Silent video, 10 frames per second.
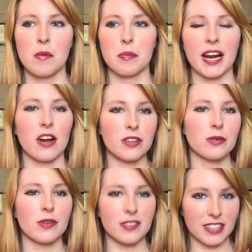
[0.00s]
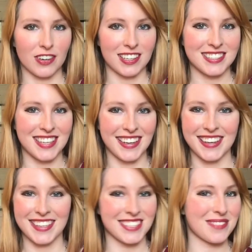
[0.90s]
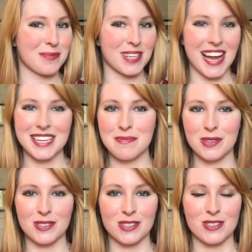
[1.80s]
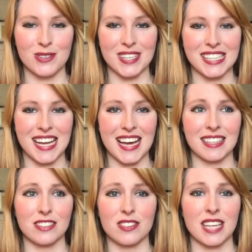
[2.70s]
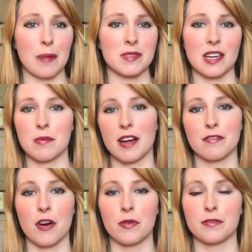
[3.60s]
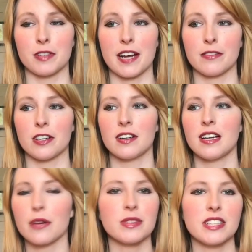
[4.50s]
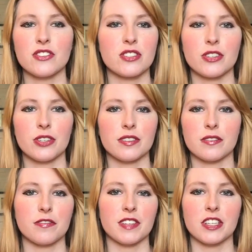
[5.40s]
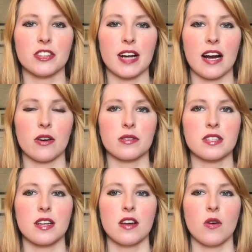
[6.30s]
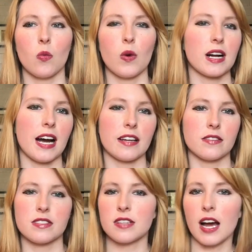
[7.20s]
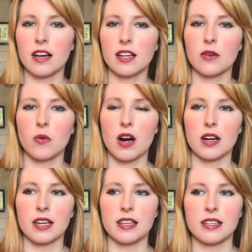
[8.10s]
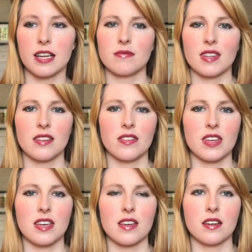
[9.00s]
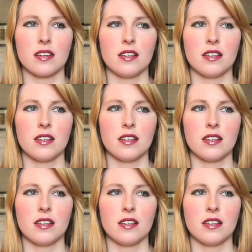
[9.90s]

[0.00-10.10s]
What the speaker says: But I only wrote the lyrics. I didn't put any music to it, and I just kept it on my phone forever. I really just couldn't figure out what kind of style I wanted, the